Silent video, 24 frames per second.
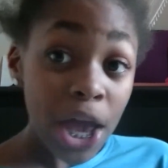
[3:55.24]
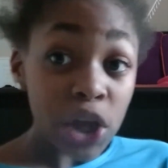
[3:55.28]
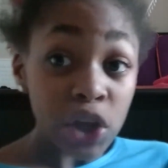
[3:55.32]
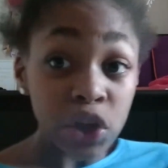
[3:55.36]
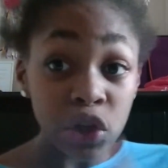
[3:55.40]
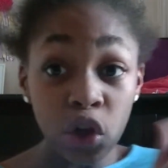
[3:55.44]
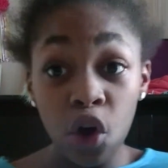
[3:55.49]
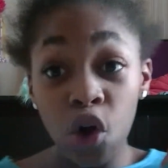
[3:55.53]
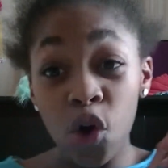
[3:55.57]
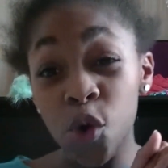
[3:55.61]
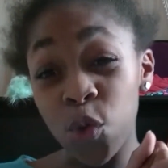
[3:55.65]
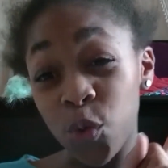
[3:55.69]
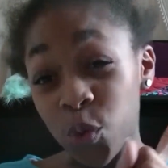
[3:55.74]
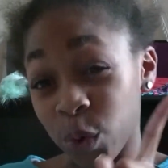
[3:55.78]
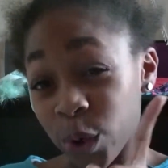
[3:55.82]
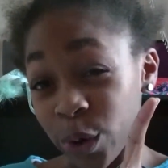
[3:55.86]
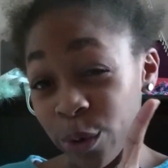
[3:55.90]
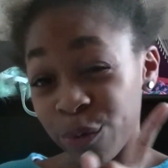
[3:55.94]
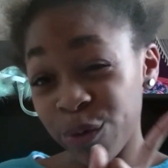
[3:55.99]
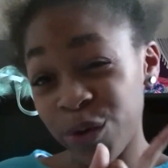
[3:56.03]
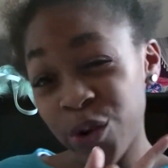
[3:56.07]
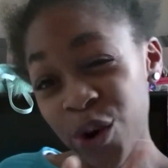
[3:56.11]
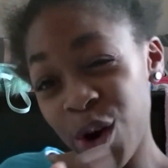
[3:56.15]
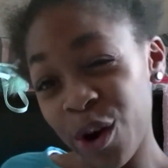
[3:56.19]
So a
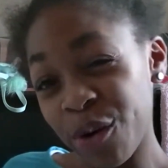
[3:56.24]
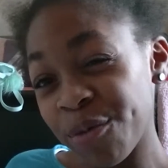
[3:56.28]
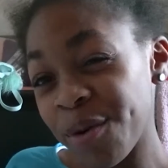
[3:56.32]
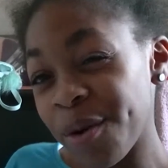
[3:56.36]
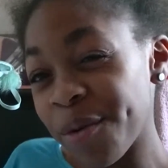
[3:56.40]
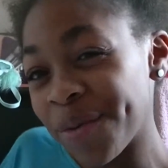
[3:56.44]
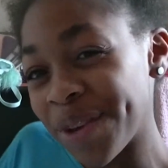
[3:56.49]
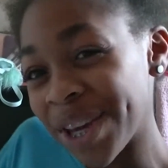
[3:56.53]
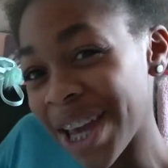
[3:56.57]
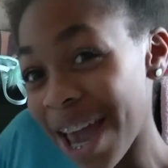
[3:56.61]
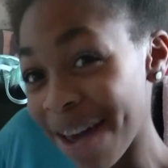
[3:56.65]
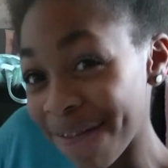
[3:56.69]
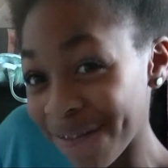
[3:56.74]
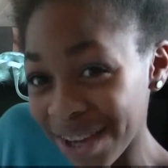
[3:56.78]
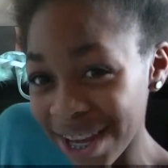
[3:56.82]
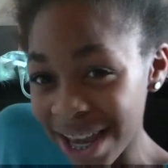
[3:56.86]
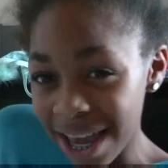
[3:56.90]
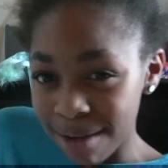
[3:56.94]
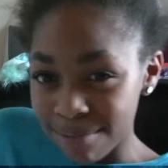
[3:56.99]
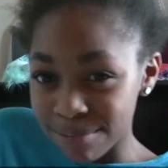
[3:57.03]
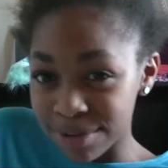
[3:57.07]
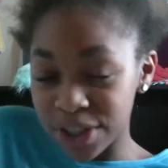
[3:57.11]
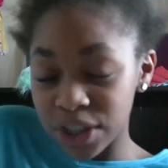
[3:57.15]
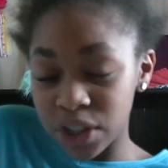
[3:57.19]
room tour will be coming
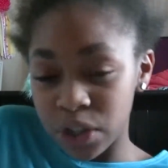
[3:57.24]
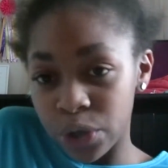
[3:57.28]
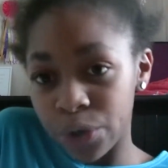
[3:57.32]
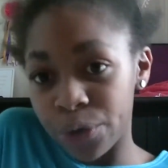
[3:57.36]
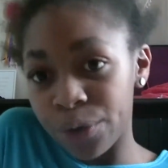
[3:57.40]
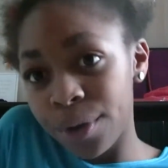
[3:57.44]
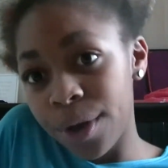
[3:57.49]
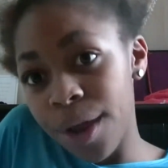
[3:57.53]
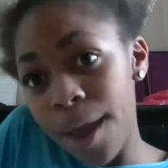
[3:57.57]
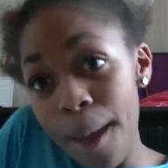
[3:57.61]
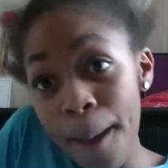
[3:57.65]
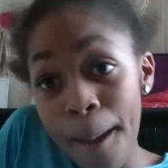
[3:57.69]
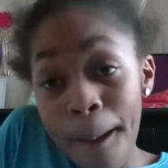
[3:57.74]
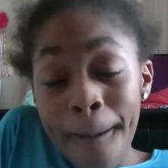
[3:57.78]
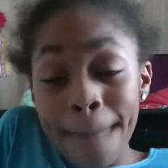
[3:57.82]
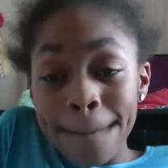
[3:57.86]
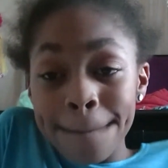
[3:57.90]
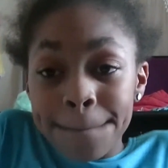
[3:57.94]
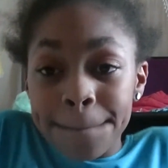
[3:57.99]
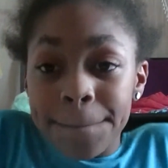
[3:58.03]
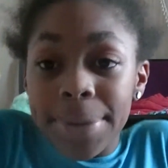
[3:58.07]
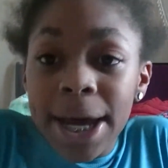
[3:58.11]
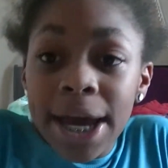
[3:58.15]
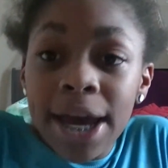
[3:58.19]
up soon.
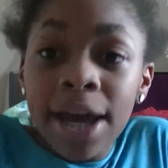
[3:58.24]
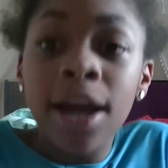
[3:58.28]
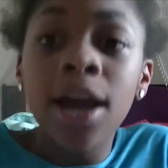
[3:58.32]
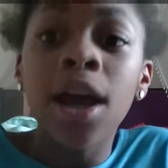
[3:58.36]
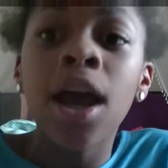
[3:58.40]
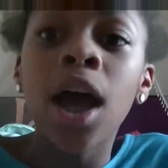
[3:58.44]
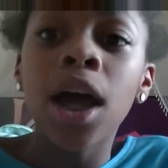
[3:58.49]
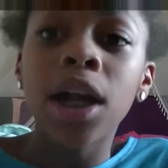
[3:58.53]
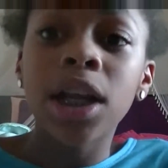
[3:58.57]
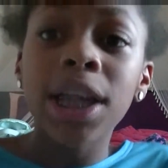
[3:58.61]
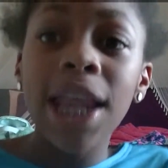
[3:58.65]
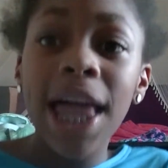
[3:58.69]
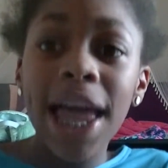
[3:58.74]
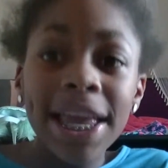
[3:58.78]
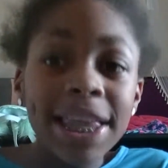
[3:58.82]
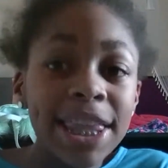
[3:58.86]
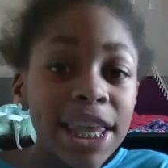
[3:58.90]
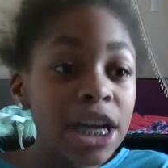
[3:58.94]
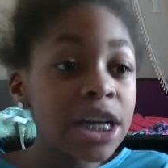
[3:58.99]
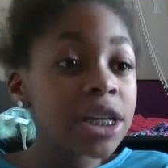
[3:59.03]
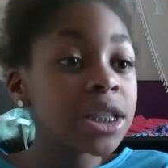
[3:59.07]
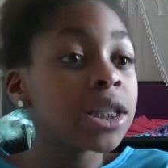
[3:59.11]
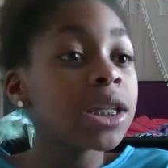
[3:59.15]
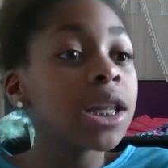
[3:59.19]
But, like,
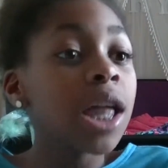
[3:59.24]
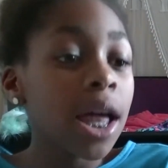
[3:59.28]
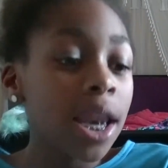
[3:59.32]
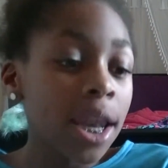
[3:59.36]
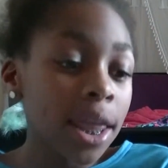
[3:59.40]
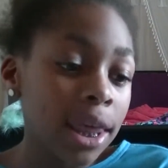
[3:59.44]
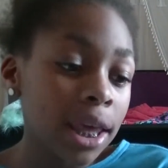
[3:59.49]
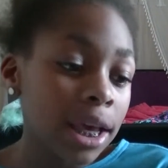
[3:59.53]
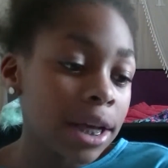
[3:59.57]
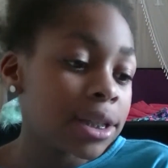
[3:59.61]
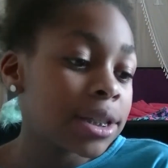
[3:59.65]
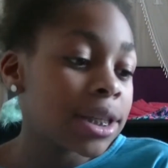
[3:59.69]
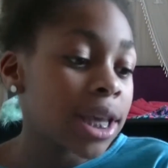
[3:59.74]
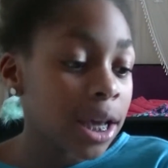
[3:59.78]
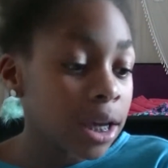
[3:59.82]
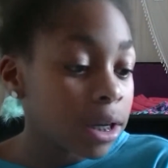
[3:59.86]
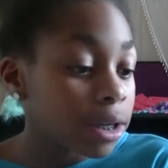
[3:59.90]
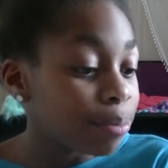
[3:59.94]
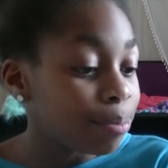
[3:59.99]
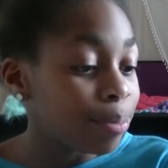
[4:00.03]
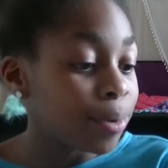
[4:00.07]
there's a lot of things that could